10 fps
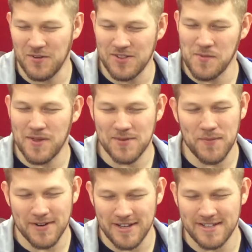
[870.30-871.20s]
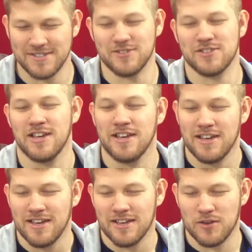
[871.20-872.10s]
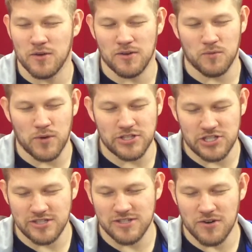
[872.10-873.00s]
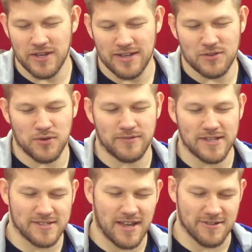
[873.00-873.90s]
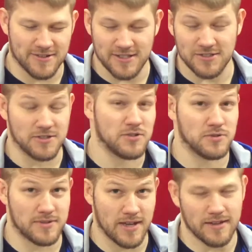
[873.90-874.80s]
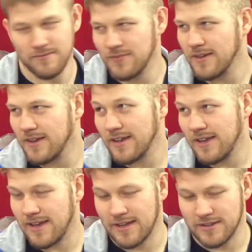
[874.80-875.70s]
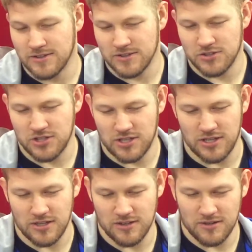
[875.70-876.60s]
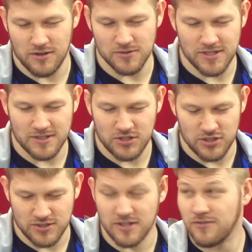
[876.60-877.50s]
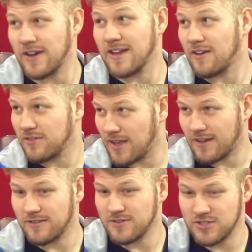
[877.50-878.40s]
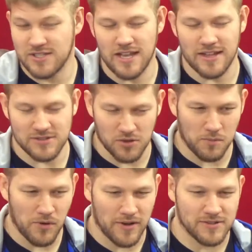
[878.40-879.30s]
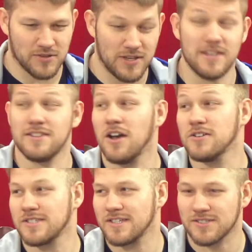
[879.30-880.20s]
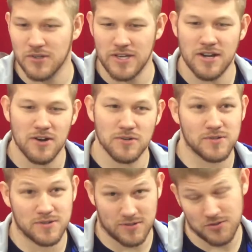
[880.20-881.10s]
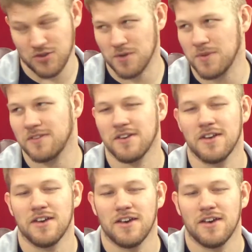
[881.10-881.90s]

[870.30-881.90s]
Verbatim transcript: You know what the best part is? Is when she's going in to investigate her sister, who's dead, and she goes in, she's going to find out that she's dead. That's the whole point. So he knows this. So he goes determined